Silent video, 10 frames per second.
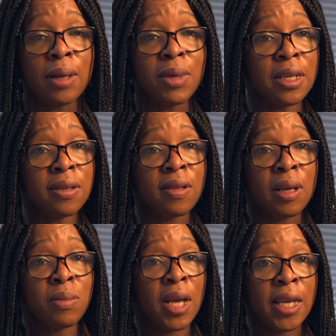because
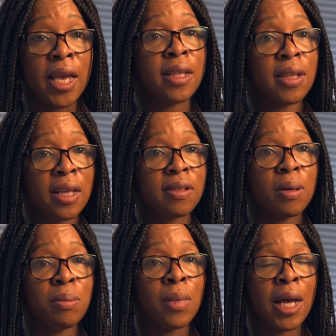again, that's
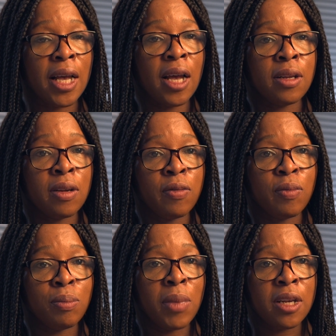a kind of
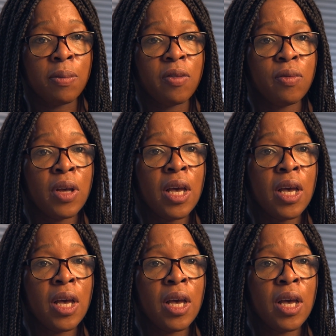made up of